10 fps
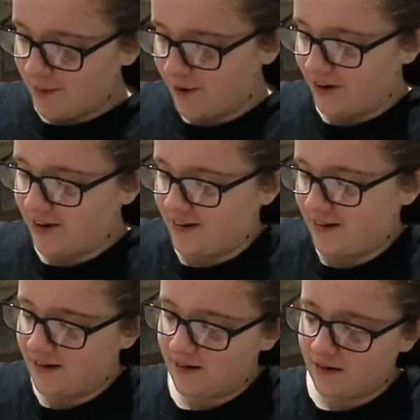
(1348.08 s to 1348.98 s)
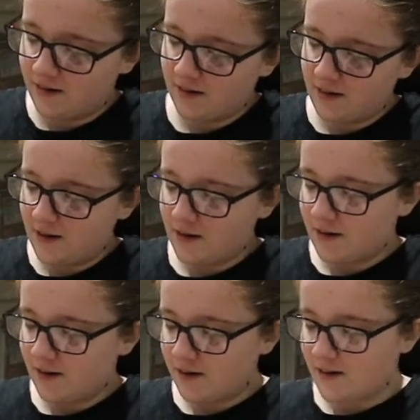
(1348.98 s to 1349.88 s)
Proper good.
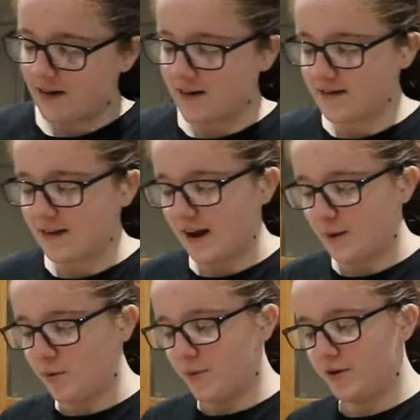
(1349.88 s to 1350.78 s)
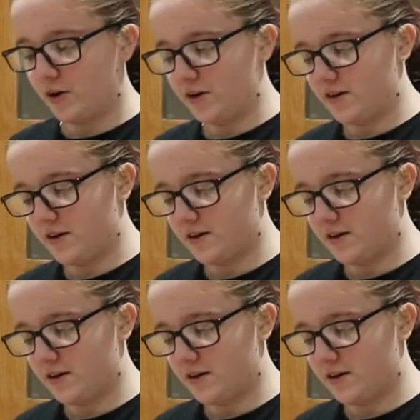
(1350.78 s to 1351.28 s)
Sounds like proper good.